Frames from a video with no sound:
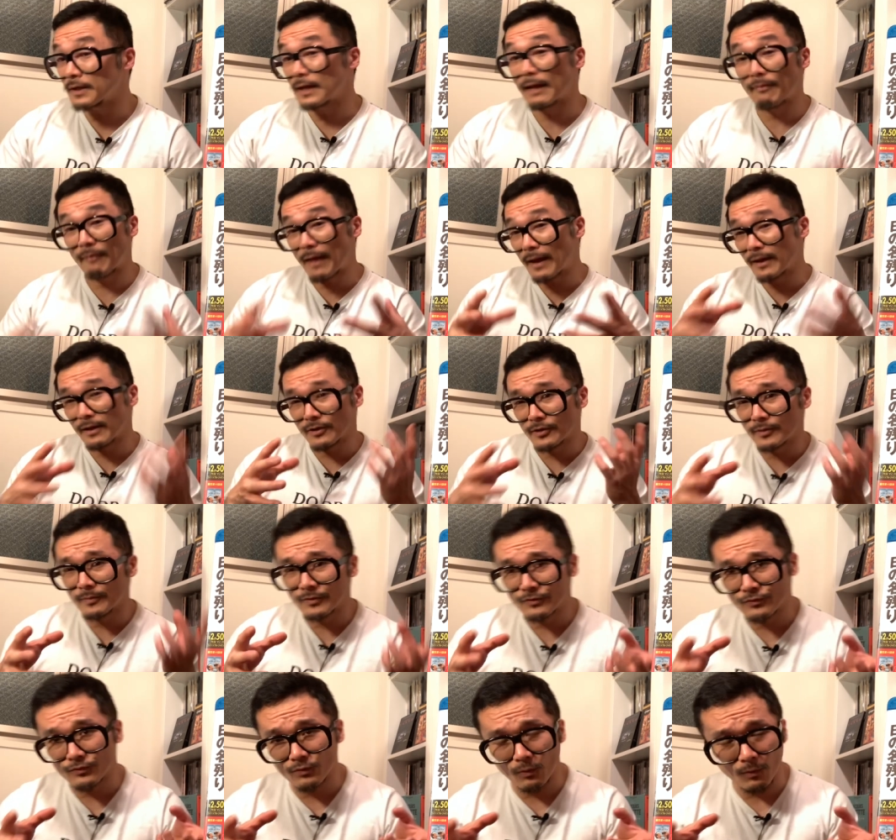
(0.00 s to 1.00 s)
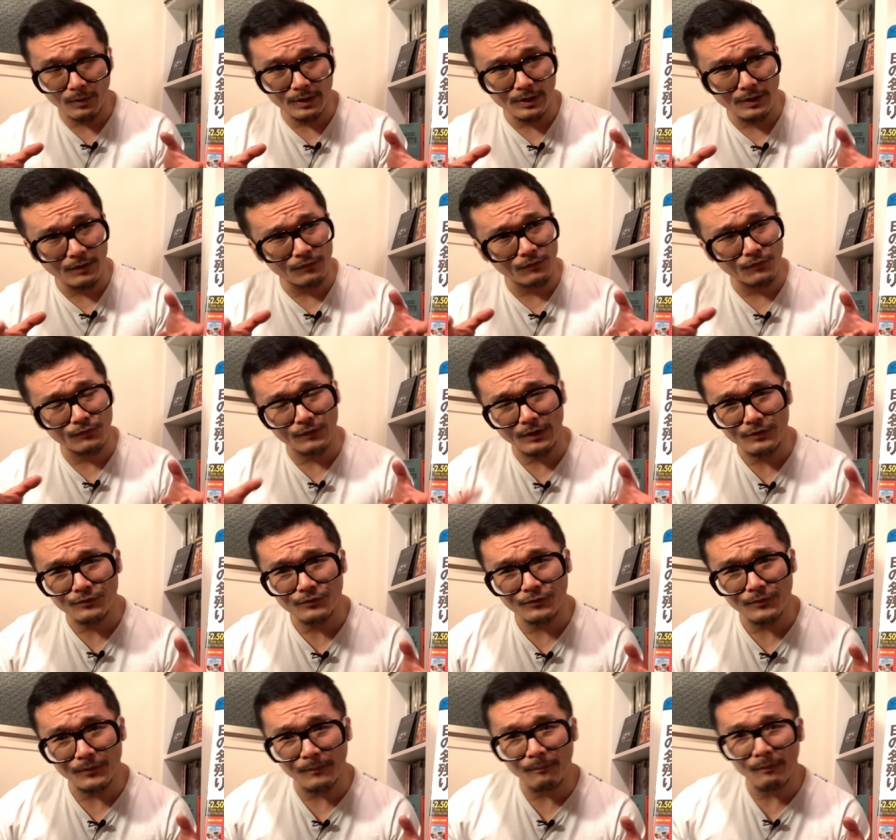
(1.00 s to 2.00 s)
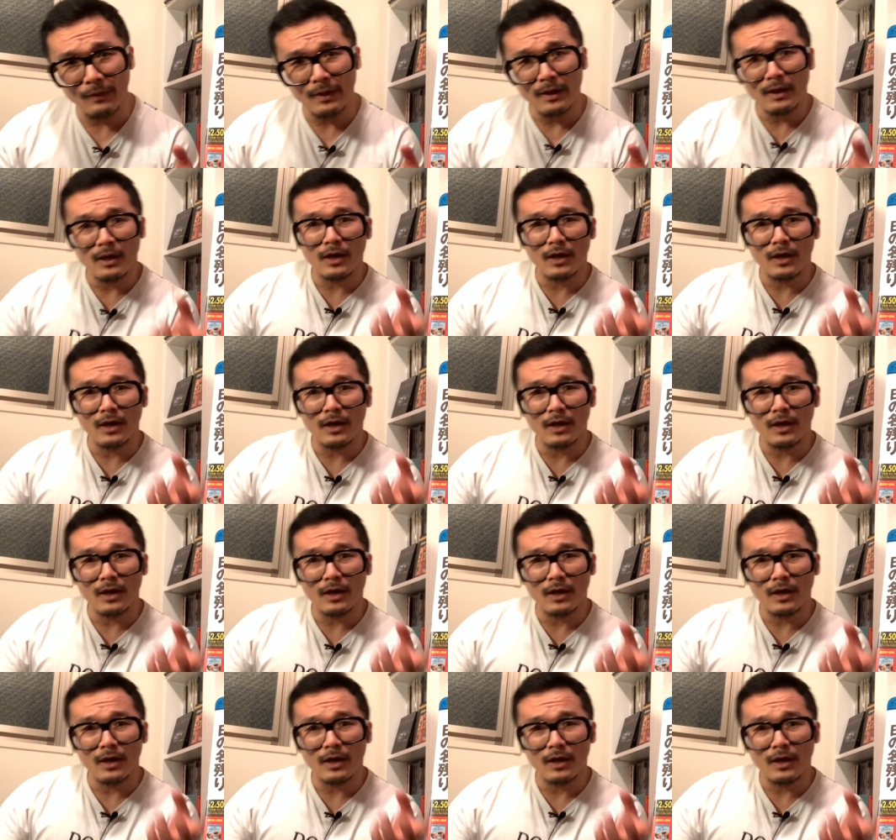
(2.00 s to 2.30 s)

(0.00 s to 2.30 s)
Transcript: And that intimate story is essentially a